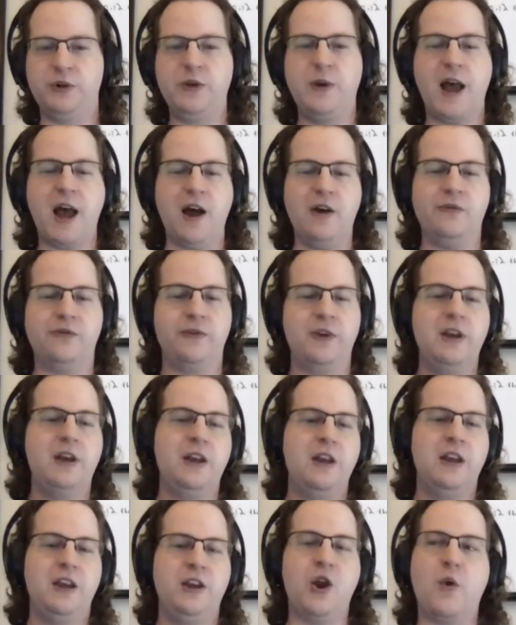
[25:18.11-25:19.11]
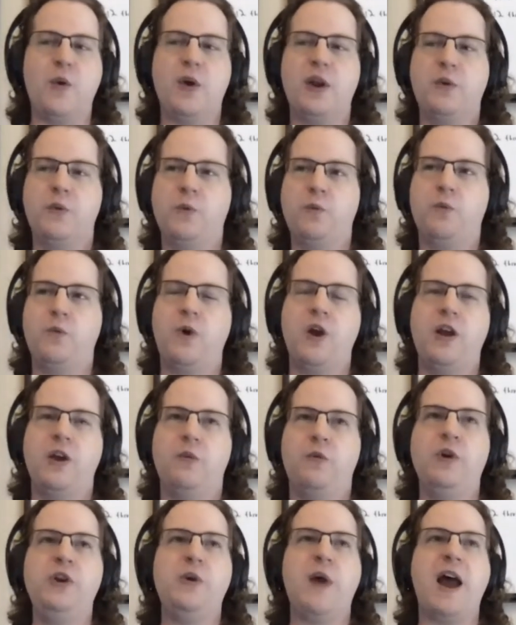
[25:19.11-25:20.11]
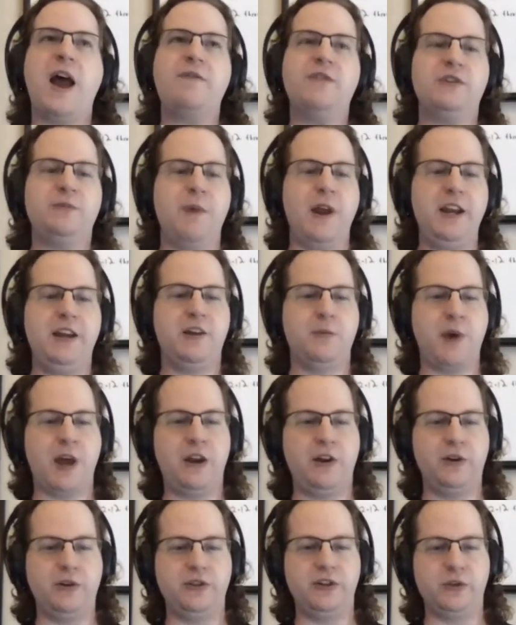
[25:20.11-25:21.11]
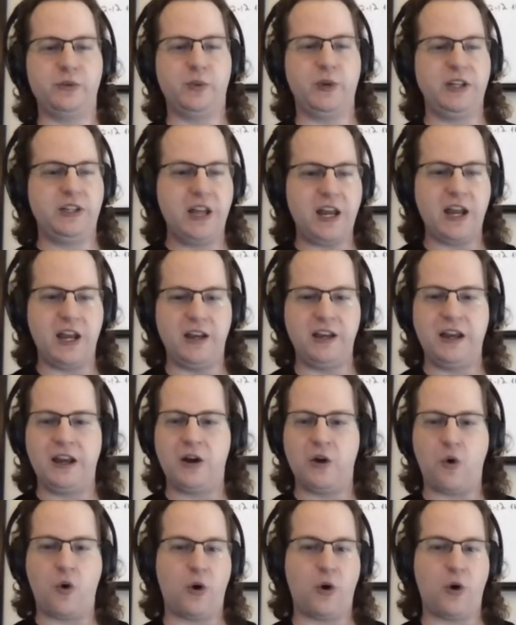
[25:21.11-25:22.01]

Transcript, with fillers: when you have, you know, we, when you have as many competitors as we did,